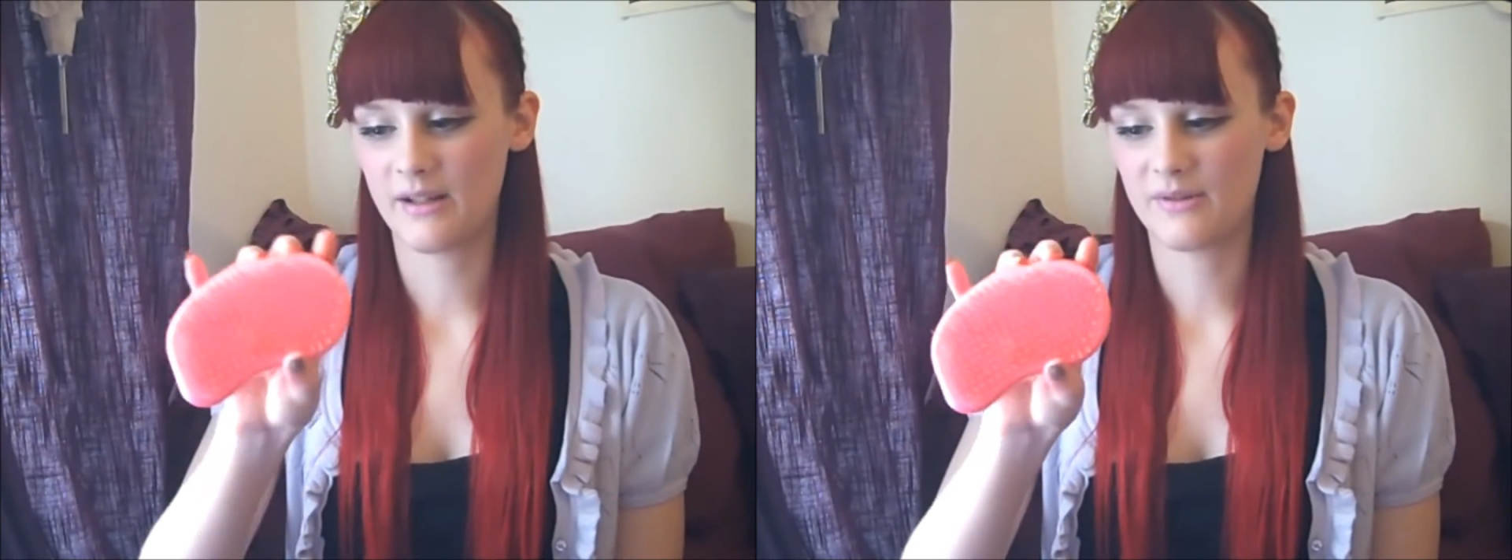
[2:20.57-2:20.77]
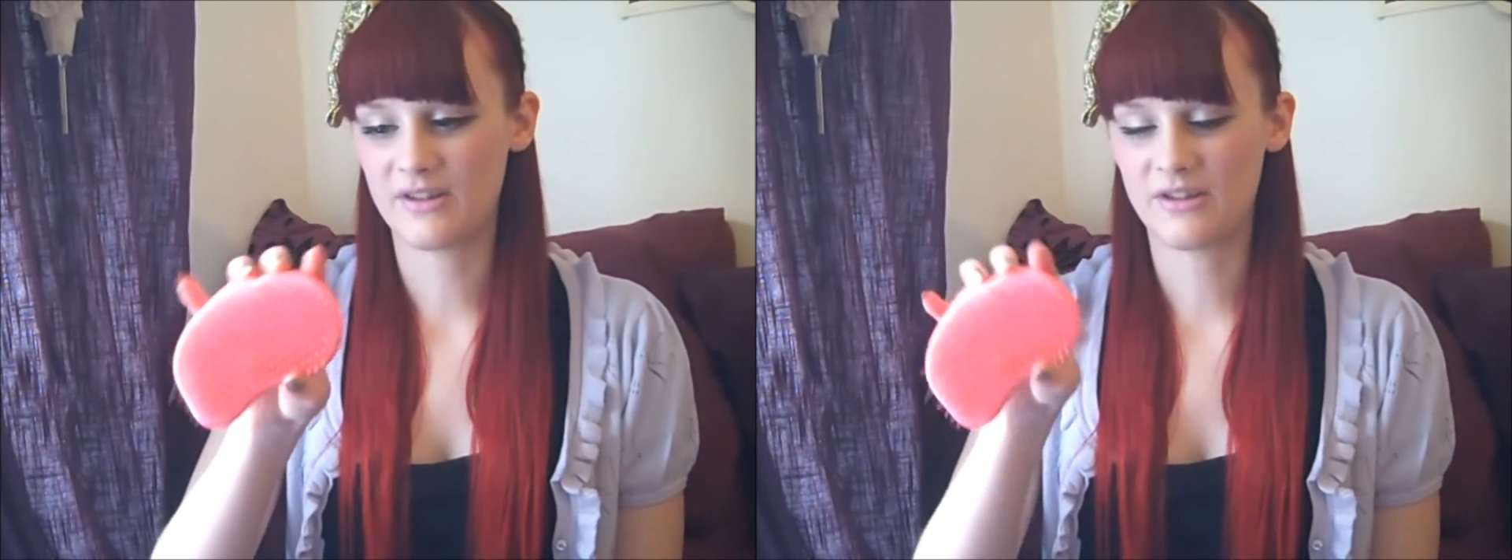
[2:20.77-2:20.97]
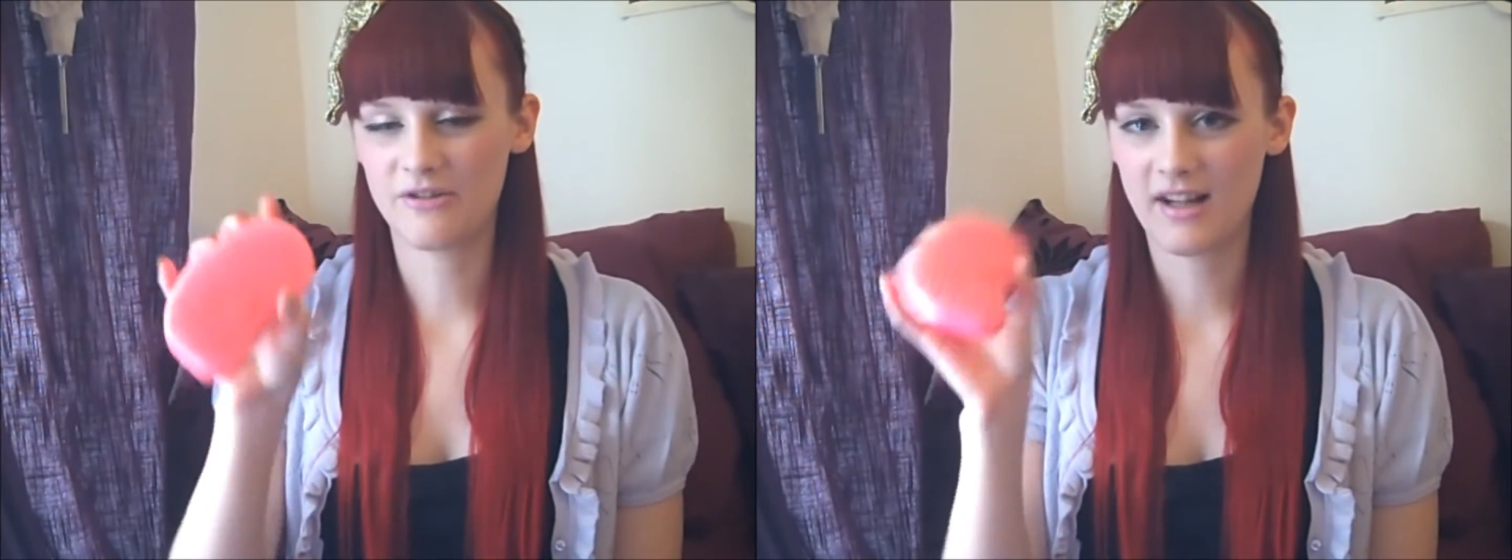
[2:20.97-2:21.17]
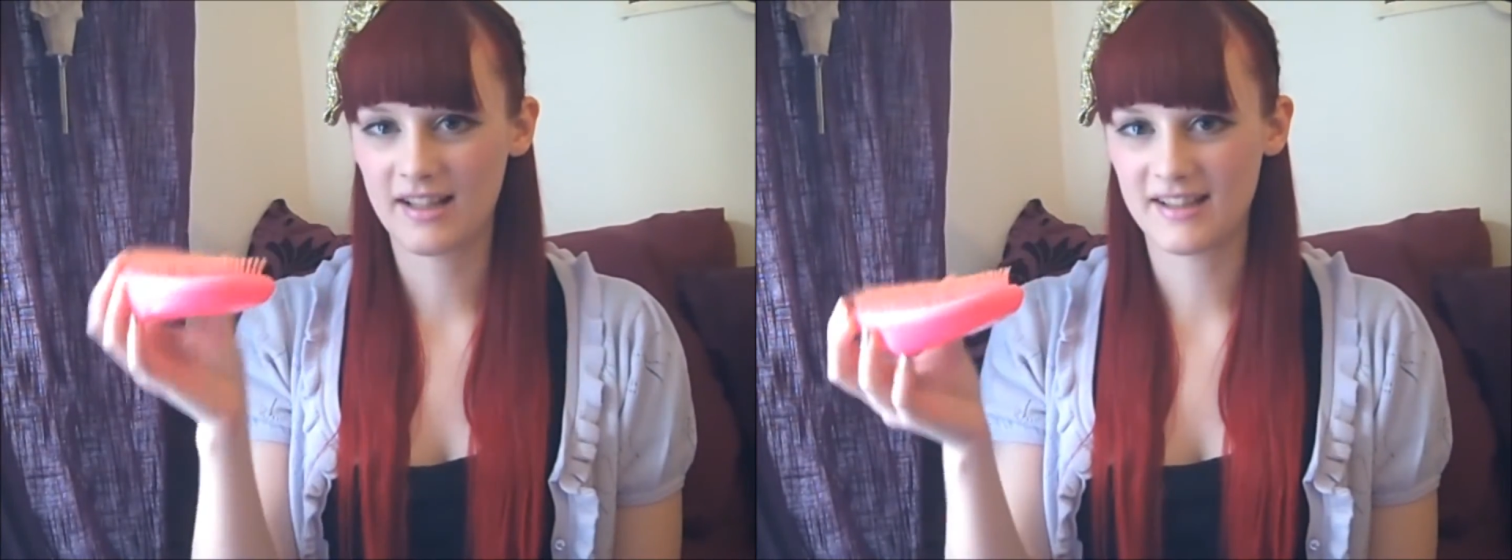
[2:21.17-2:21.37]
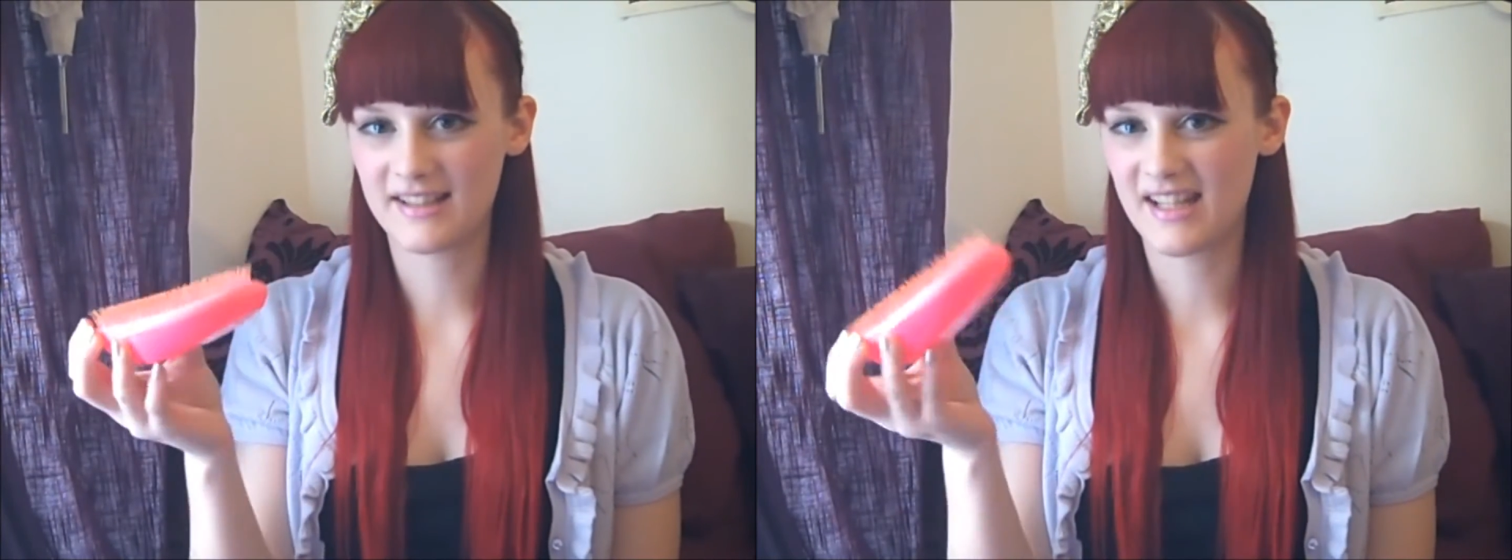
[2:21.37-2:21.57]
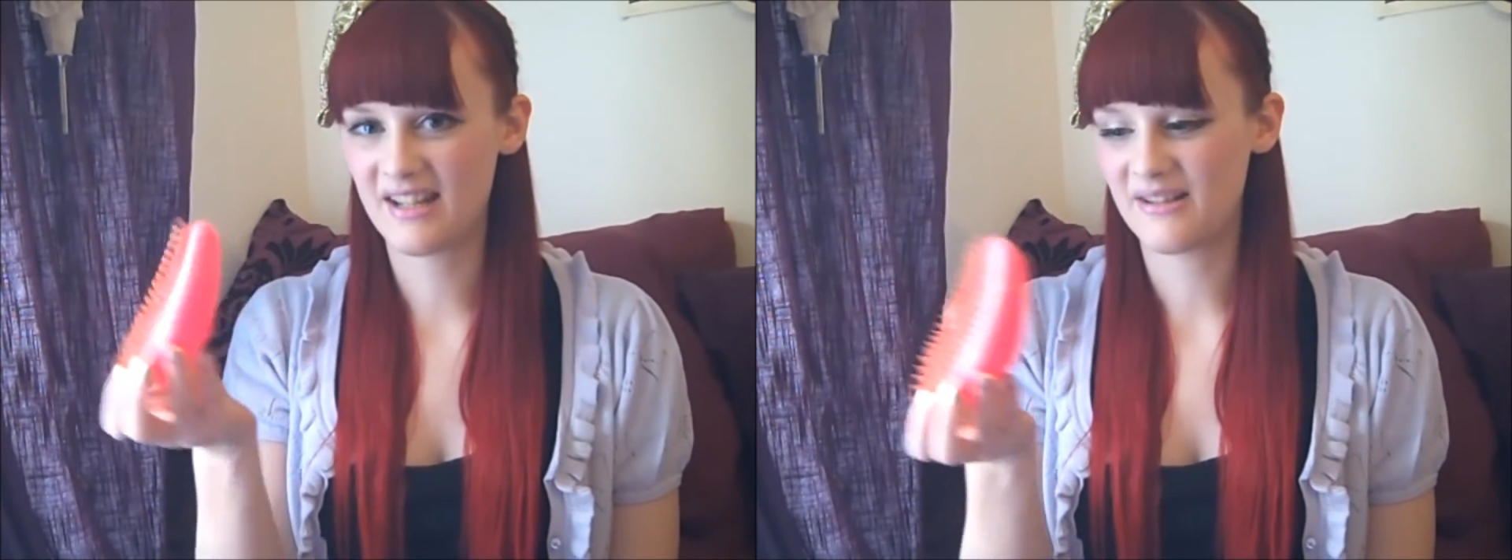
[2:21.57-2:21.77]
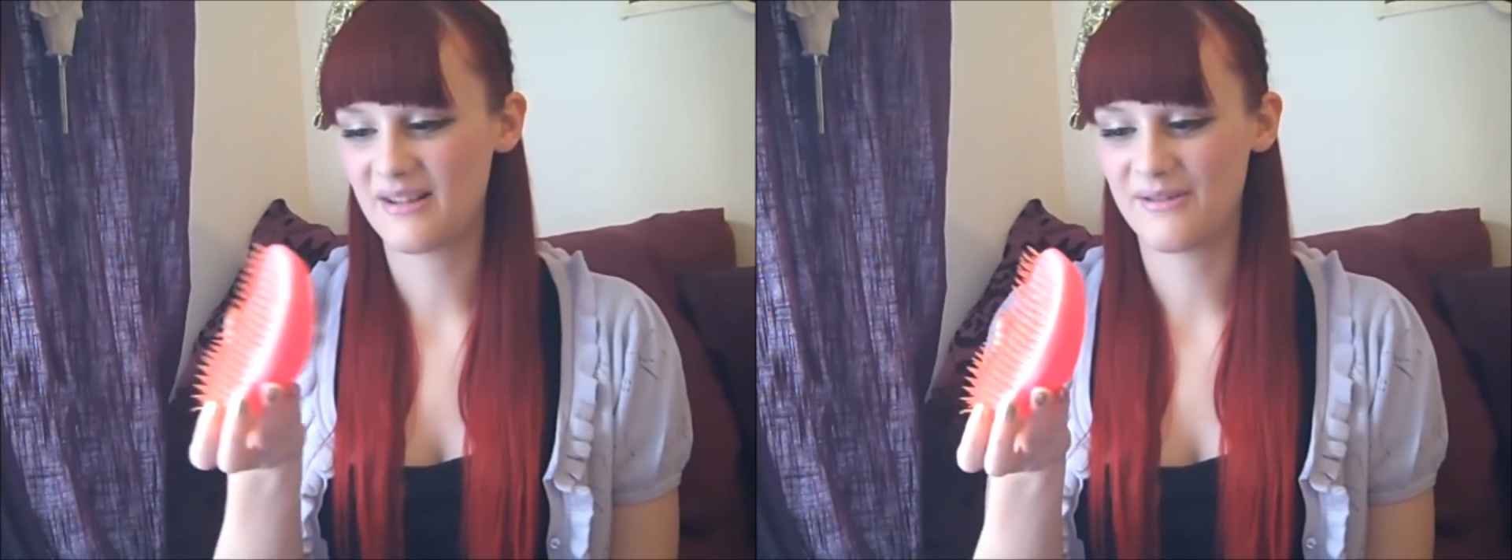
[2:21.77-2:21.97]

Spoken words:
It was on Dragon's Den